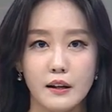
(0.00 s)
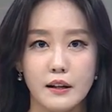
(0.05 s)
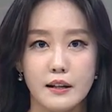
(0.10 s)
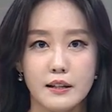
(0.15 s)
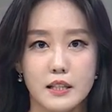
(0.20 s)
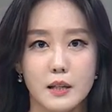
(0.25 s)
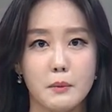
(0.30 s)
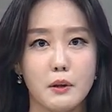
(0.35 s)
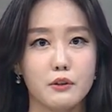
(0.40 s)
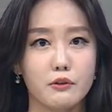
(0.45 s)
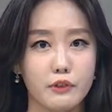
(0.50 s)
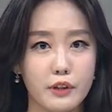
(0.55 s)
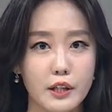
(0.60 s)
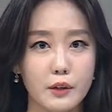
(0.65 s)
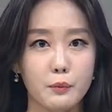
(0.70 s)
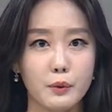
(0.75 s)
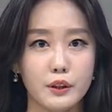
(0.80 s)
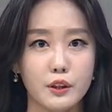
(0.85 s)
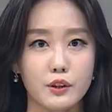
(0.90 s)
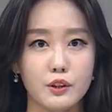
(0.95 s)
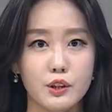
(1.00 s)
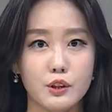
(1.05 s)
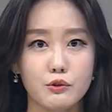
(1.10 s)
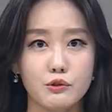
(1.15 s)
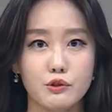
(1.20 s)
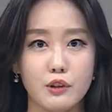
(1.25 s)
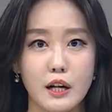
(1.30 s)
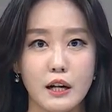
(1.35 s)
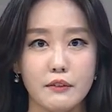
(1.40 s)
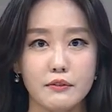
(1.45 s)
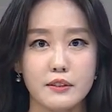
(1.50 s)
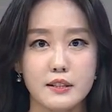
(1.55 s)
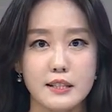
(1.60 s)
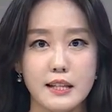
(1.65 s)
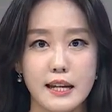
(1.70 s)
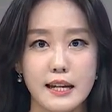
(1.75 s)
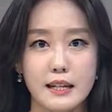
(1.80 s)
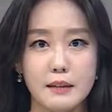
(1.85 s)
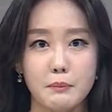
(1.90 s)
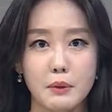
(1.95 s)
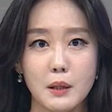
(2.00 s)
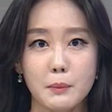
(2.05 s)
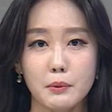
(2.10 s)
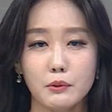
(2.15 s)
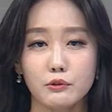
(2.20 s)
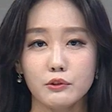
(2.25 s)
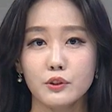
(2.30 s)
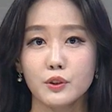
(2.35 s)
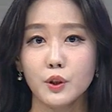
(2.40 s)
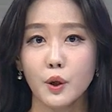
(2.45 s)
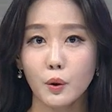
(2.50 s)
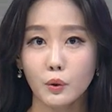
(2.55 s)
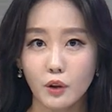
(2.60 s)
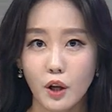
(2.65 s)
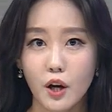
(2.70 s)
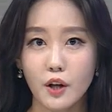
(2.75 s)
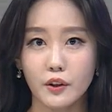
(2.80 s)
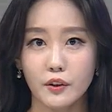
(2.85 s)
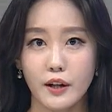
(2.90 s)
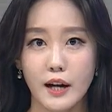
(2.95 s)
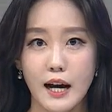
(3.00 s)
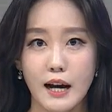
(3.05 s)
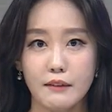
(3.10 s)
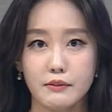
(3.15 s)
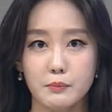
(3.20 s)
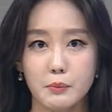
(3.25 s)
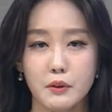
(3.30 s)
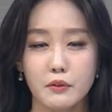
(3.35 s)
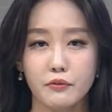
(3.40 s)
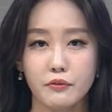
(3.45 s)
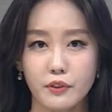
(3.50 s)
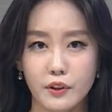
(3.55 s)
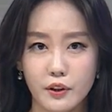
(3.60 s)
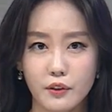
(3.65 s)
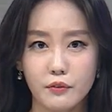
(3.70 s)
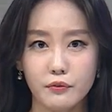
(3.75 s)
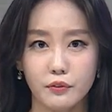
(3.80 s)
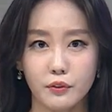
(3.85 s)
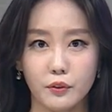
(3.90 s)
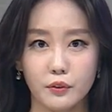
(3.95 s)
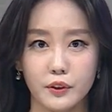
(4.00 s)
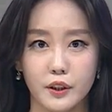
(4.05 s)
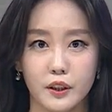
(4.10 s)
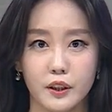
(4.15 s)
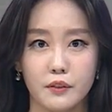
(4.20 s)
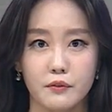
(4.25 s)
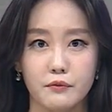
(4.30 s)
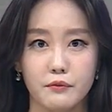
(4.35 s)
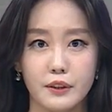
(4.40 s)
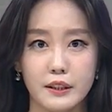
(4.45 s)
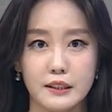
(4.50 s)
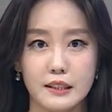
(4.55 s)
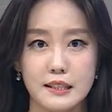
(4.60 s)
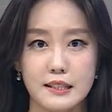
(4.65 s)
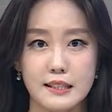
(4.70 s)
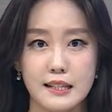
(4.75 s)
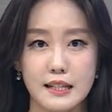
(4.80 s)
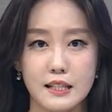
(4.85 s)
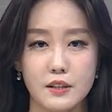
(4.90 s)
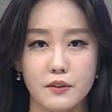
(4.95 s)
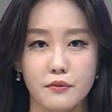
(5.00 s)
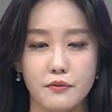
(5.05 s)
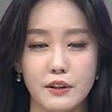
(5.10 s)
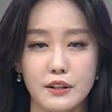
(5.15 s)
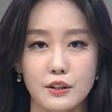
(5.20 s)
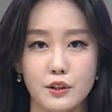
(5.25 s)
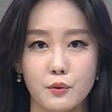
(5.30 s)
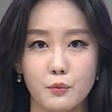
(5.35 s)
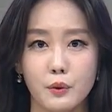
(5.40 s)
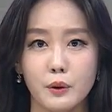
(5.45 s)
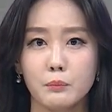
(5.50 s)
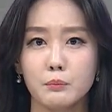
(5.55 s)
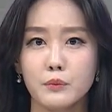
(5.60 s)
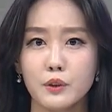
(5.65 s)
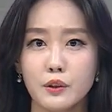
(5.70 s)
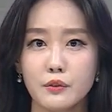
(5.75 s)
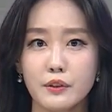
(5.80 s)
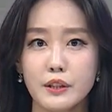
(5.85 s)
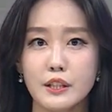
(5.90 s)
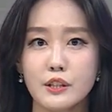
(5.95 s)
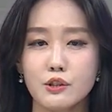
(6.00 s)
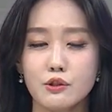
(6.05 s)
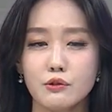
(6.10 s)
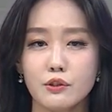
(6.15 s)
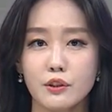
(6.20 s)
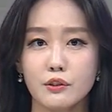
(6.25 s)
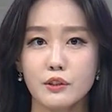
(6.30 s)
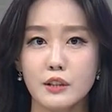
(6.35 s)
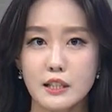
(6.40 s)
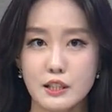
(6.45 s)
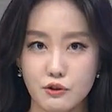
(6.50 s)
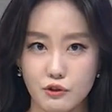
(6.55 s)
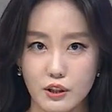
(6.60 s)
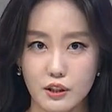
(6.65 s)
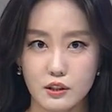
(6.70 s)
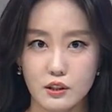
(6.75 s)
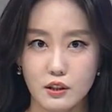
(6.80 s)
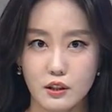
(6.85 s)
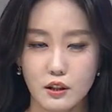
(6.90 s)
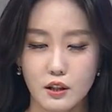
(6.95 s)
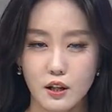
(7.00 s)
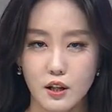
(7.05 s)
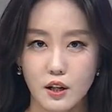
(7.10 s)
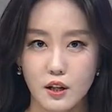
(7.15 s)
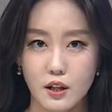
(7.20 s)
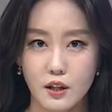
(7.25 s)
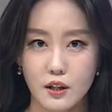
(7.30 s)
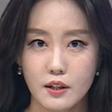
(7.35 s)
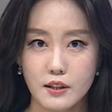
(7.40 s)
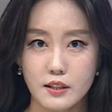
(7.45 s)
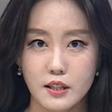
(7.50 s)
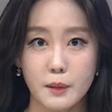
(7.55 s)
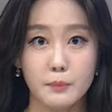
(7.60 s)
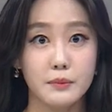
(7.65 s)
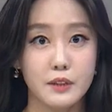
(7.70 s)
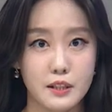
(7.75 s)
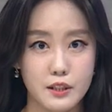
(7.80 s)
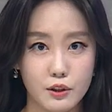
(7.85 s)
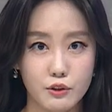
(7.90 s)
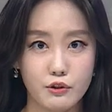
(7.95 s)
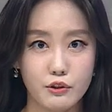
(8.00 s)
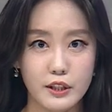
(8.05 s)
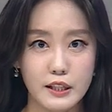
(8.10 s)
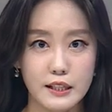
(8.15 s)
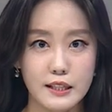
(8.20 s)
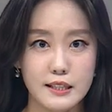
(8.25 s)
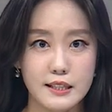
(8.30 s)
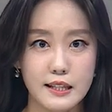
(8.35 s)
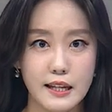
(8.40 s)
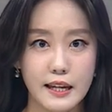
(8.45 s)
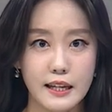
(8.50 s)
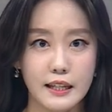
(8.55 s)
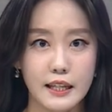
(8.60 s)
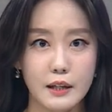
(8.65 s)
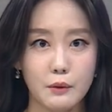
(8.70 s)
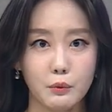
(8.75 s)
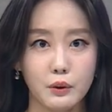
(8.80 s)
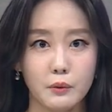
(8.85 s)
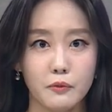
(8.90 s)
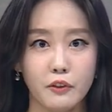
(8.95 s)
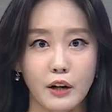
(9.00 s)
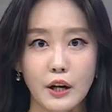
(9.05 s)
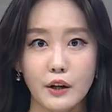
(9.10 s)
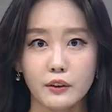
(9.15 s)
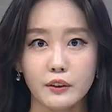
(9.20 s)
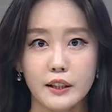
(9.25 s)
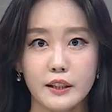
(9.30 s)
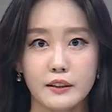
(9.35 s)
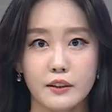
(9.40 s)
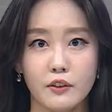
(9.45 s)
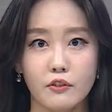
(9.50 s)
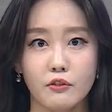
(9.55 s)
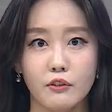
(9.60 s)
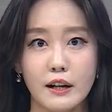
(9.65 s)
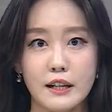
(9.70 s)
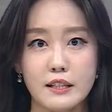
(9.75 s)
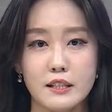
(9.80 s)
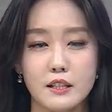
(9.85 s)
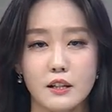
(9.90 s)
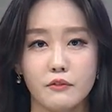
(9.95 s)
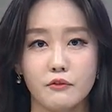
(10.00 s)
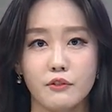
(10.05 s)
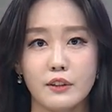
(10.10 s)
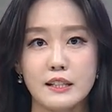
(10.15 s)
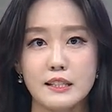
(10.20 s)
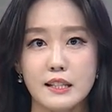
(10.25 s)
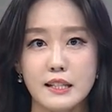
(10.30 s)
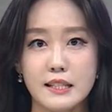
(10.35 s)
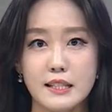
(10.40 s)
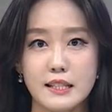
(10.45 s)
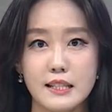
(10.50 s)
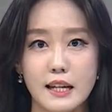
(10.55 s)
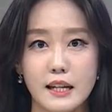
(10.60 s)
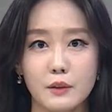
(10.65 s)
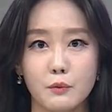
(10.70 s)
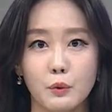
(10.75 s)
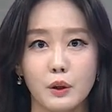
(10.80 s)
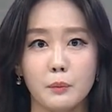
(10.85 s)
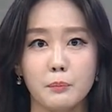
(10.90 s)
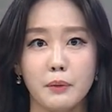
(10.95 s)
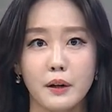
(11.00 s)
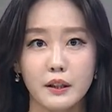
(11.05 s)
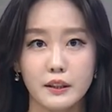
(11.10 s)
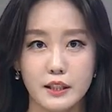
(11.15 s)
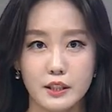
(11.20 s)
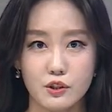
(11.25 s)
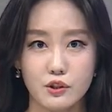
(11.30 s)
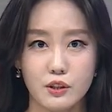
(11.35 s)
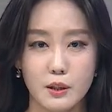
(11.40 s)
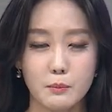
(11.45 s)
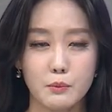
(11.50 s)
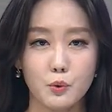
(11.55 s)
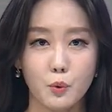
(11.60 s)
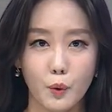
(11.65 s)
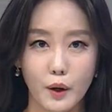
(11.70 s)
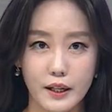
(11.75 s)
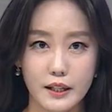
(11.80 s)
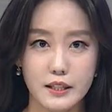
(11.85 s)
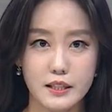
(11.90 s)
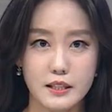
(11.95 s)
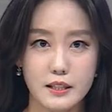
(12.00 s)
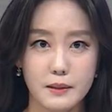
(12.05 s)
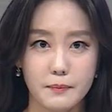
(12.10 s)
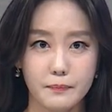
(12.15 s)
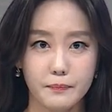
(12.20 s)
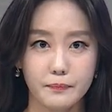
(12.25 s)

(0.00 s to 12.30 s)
Some agree with the new draft, saying people would no longer have to be fearful that a convicted sex offender will move into their district. Some disagree, saying it will violate the rights of residents and will punish them twice.